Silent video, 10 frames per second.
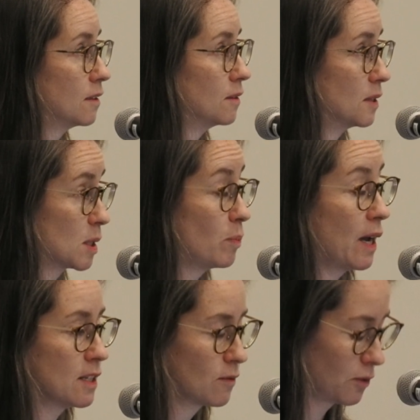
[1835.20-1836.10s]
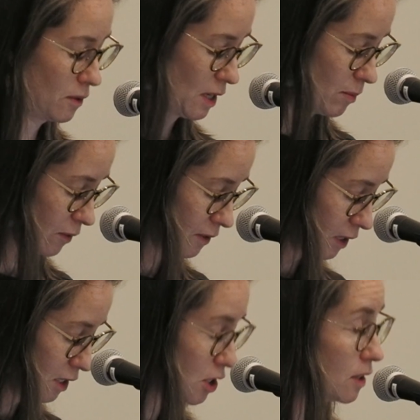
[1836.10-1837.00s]
The space for
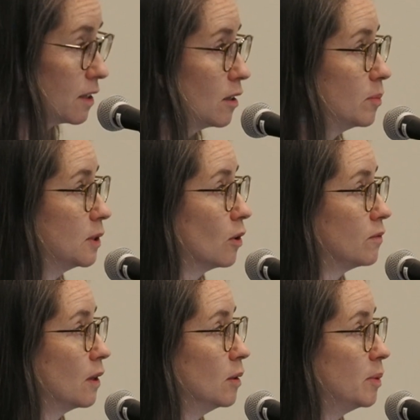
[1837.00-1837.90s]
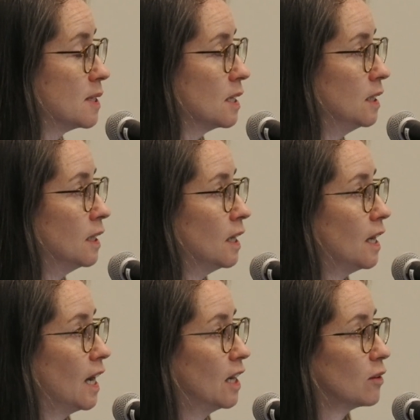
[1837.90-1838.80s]
haemophilia gene therapy got very busy.
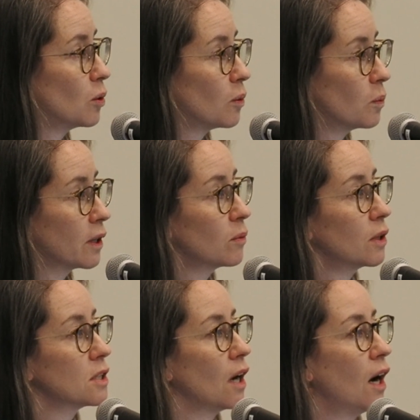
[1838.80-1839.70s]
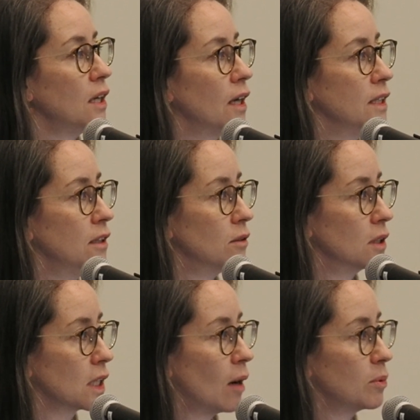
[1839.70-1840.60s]
And what I wanted to highlight here are
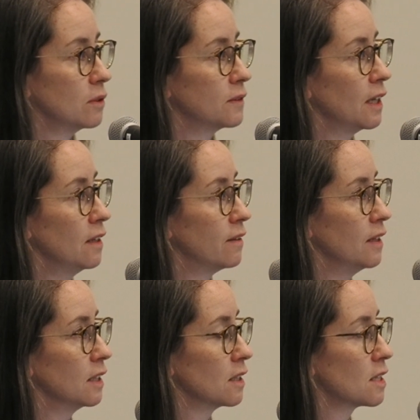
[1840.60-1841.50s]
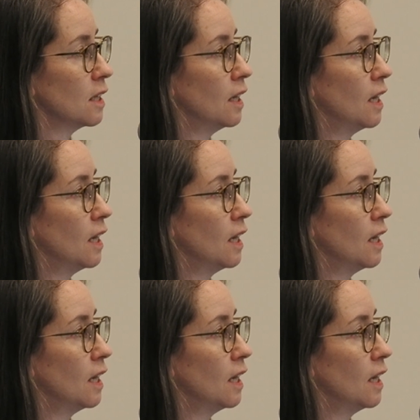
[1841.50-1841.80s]
a couple of key things.